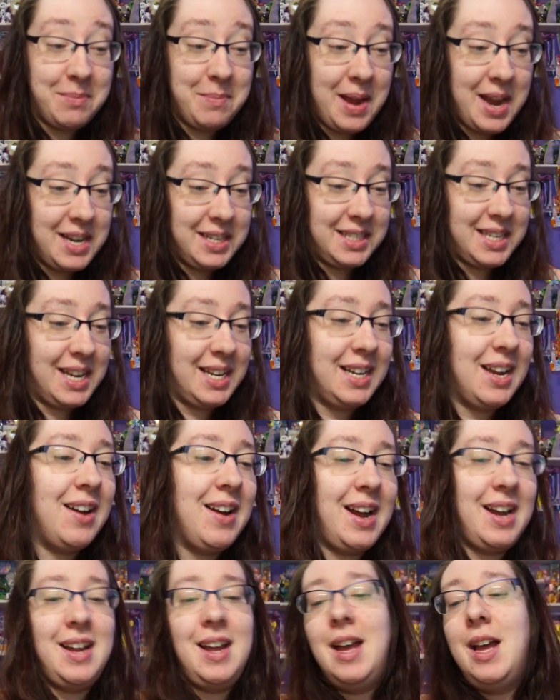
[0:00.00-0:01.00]
amazing. All
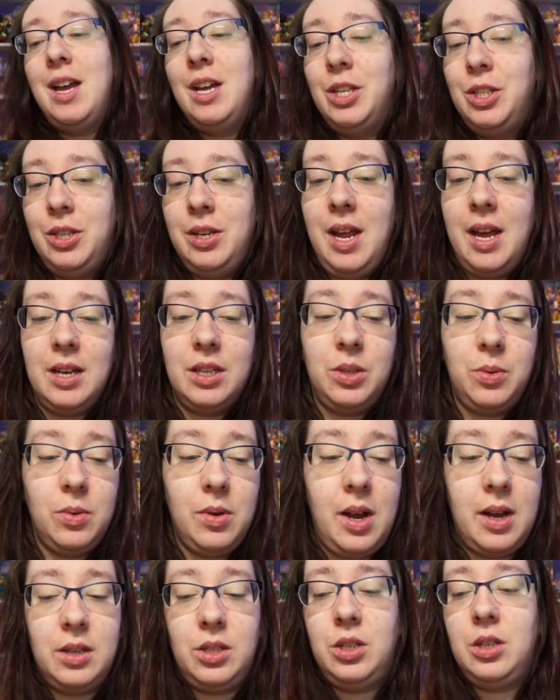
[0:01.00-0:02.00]
right, so next
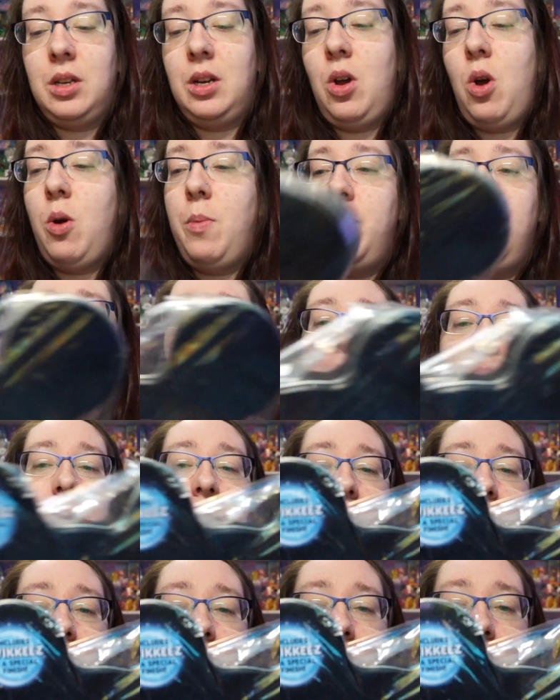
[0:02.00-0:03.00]
we're actually gonna open up
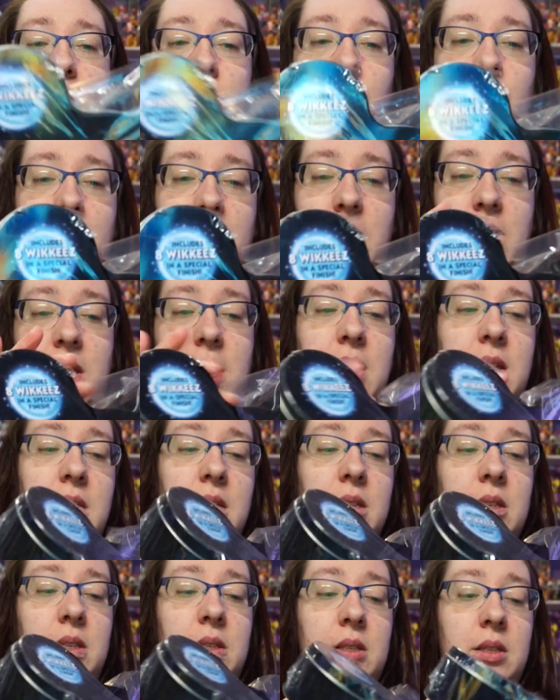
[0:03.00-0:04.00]
this
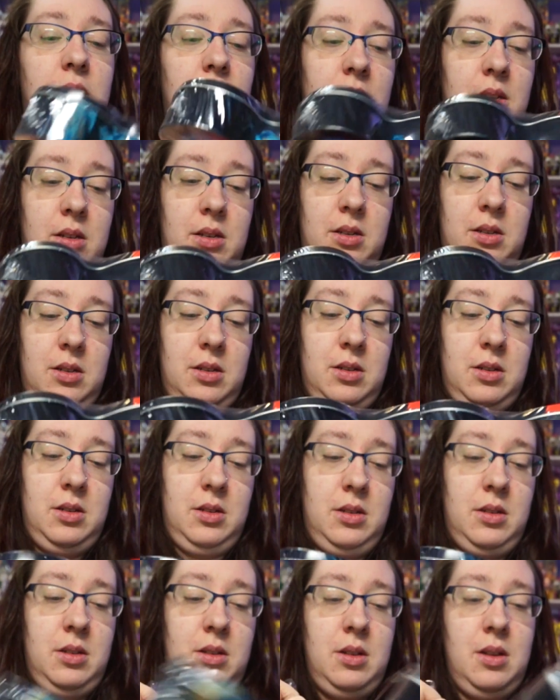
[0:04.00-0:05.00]

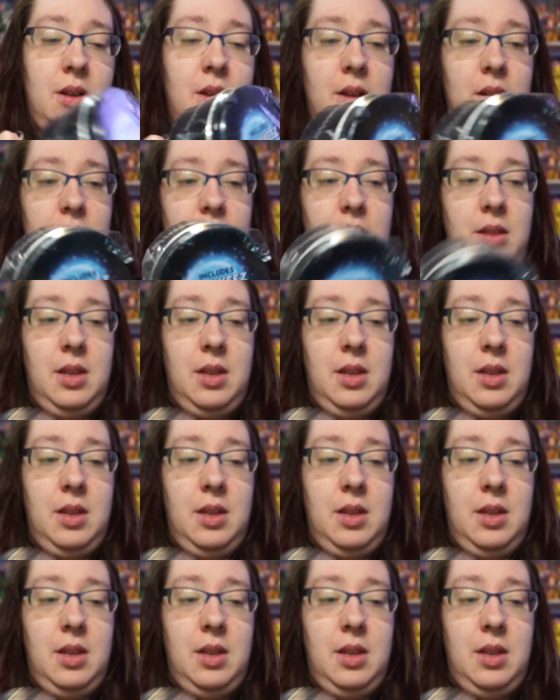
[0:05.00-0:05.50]
Wikkeez